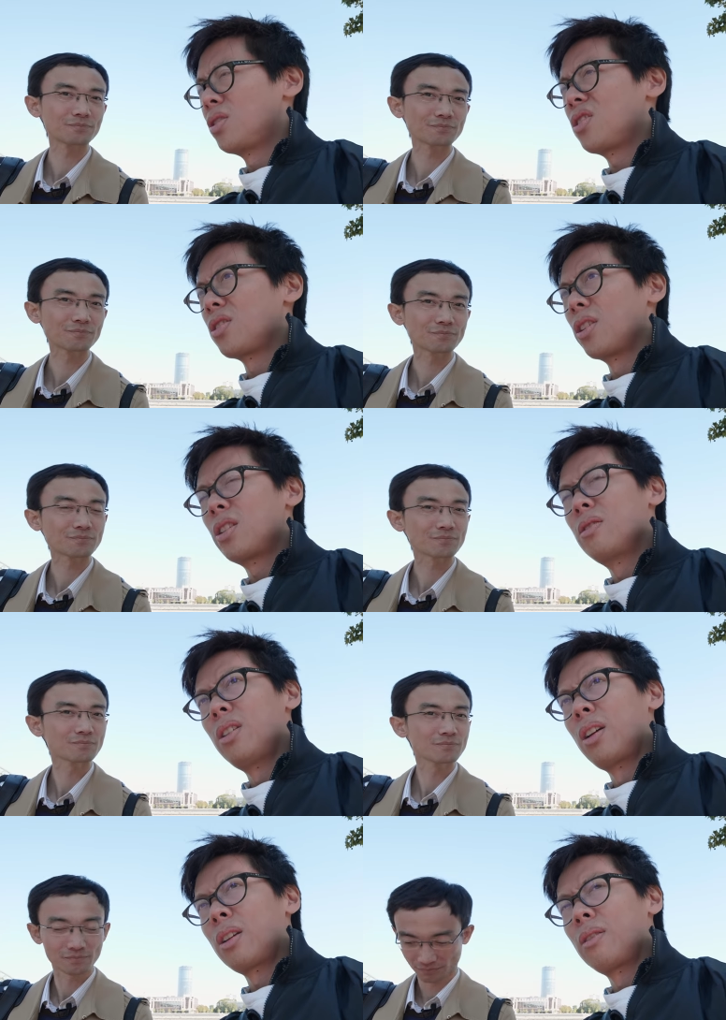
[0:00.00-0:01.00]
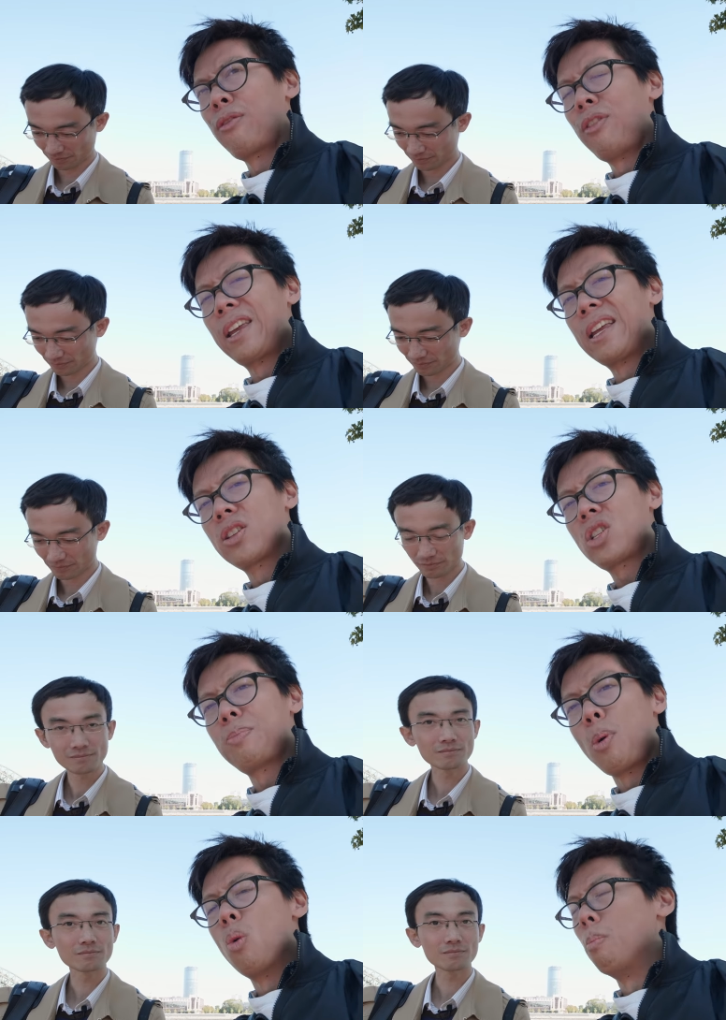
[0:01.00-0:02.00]
Speaker 1: This is like like flicking a
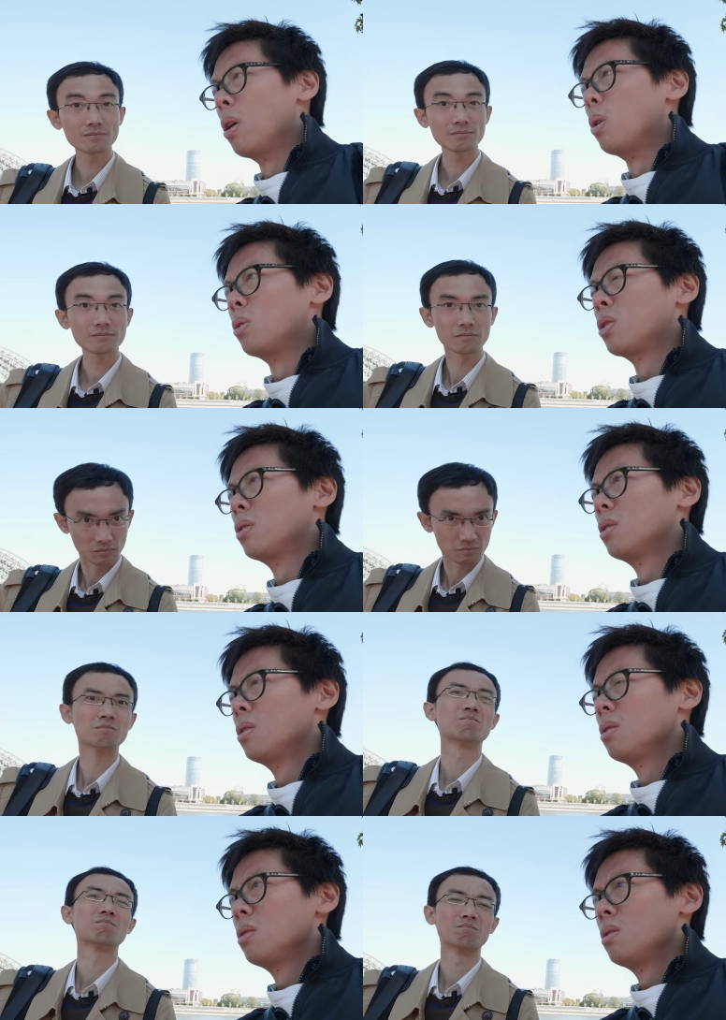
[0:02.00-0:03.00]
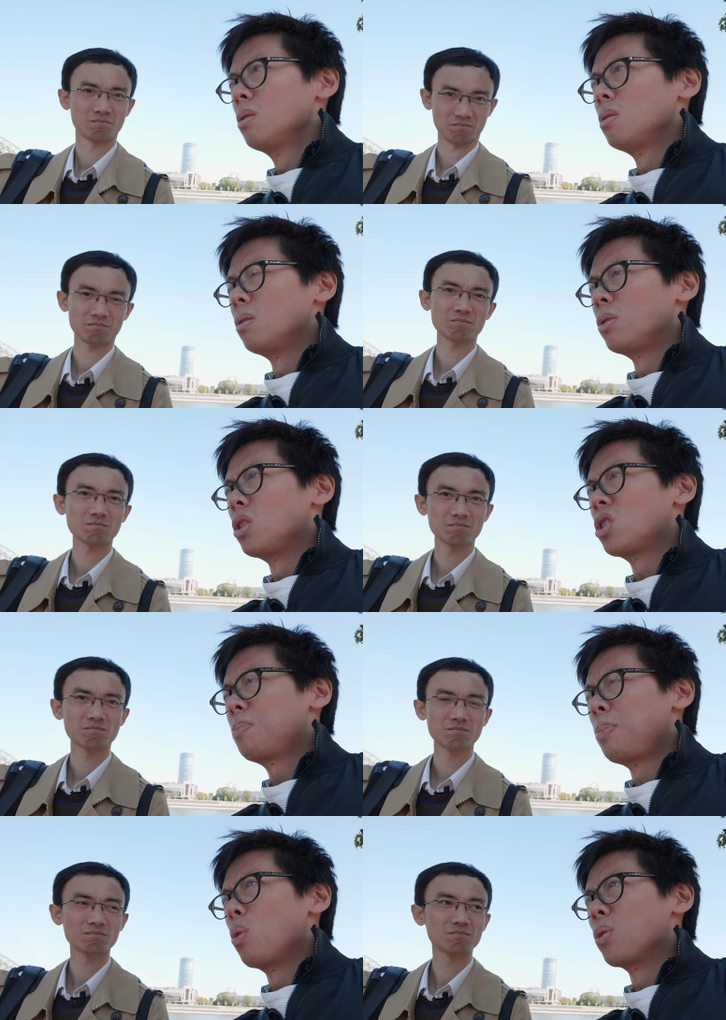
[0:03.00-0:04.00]
sport mode on your
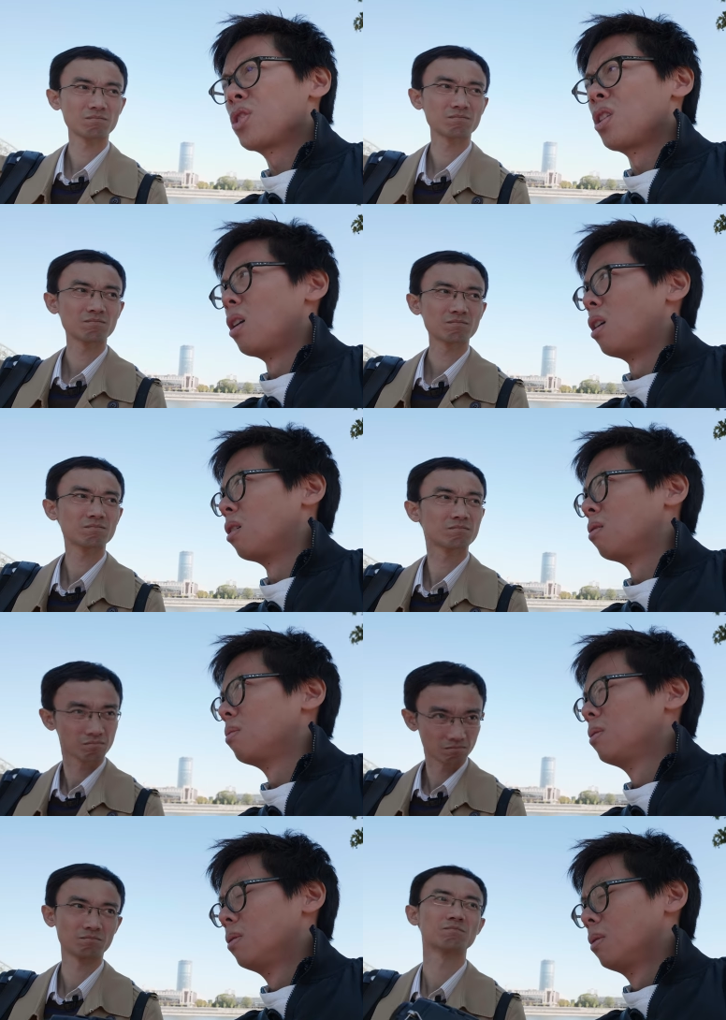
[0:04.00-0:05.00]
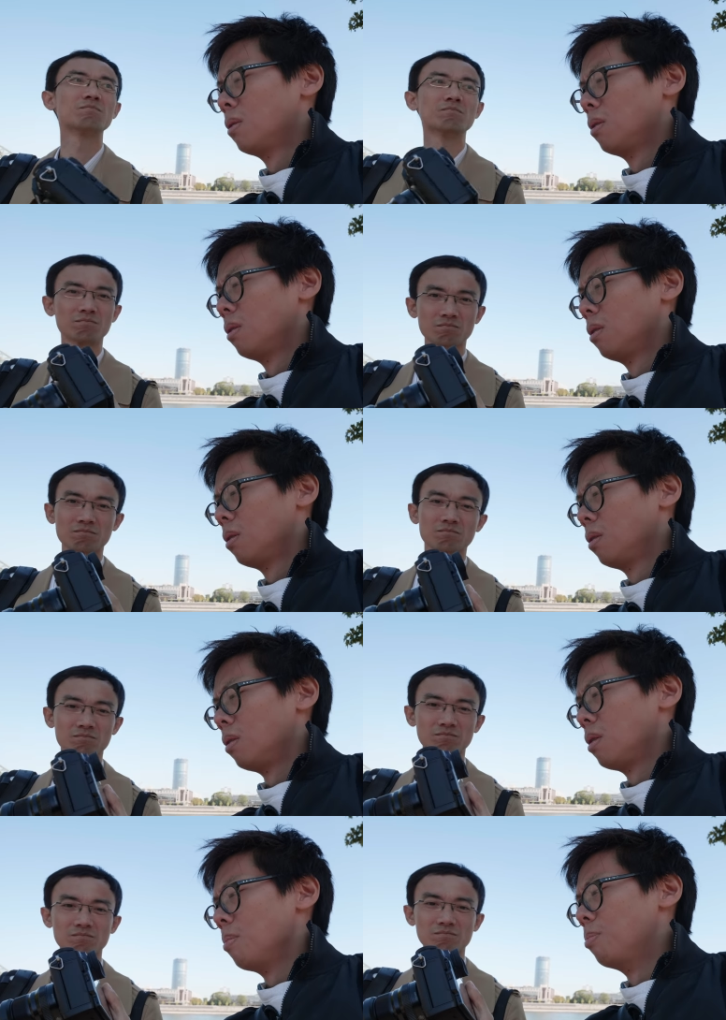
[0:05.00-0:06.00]
sports car,
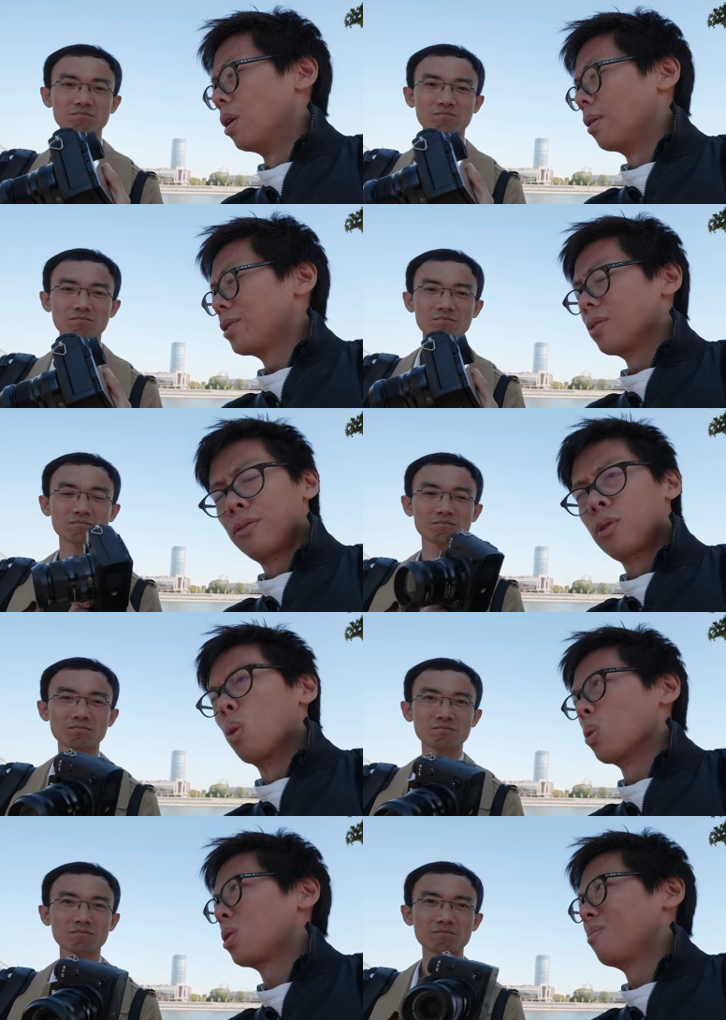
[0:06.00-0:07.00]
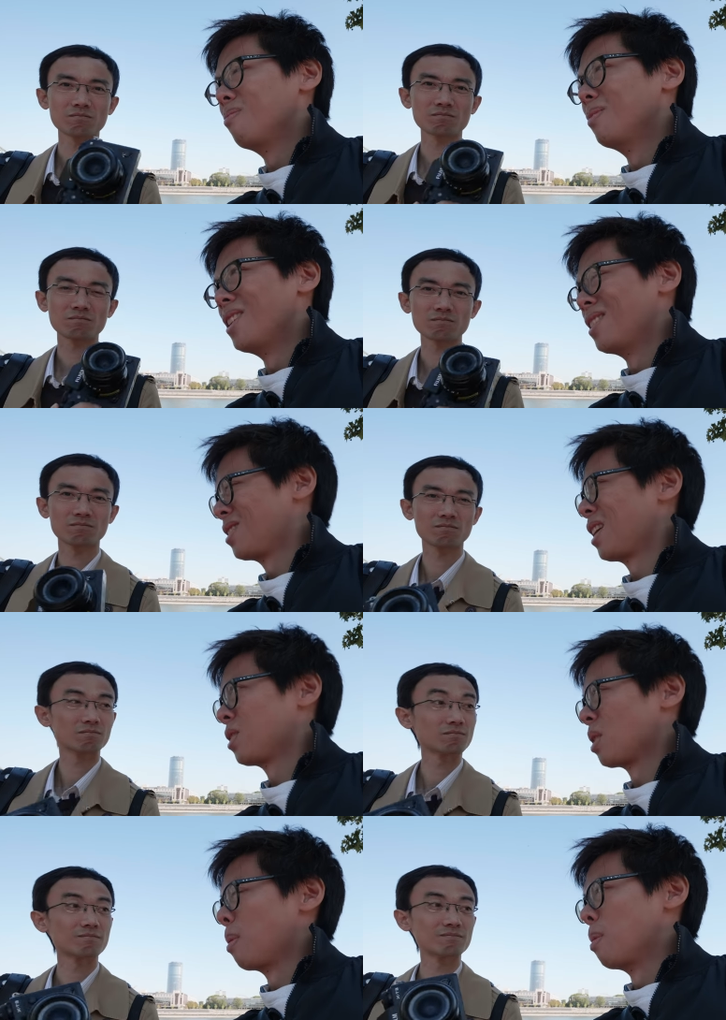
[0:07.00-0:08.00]
but of course it
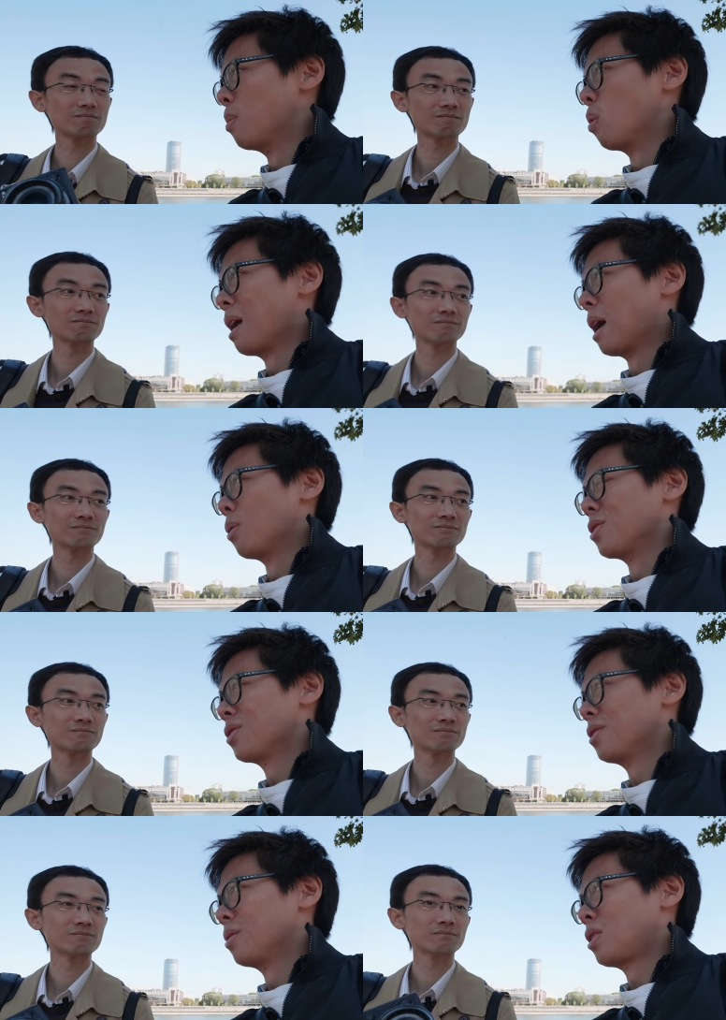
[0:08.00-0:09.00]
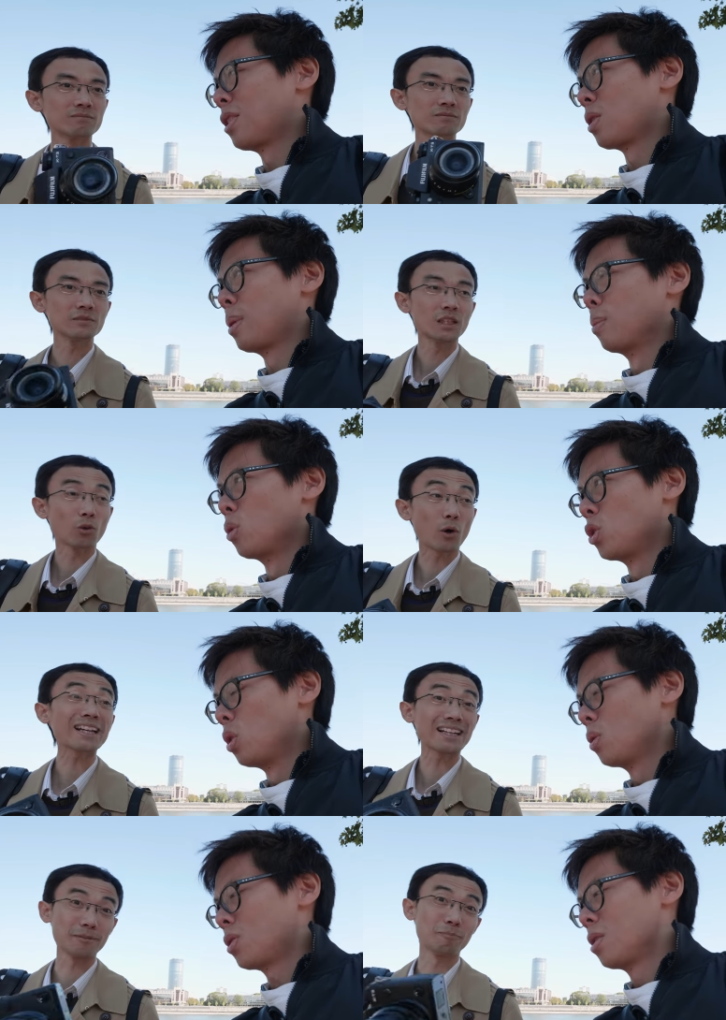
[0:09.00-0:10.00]
takes up a bit more power, doesn't it? It takes a bit more
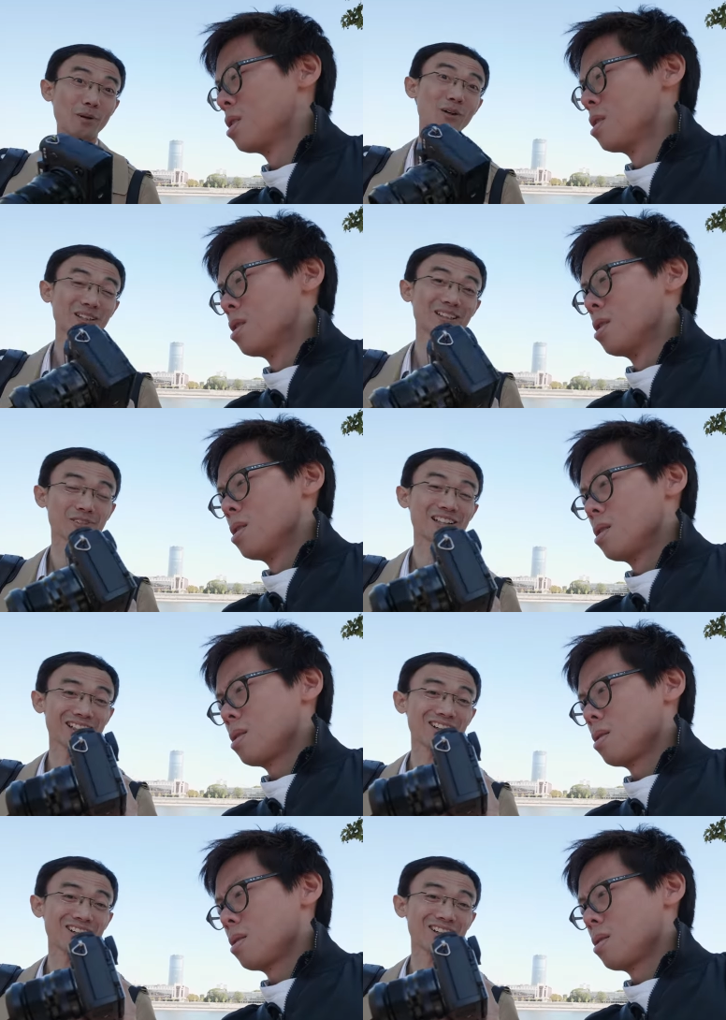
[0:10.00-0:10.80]
quite juice. A
Speaker 2: lot, quite a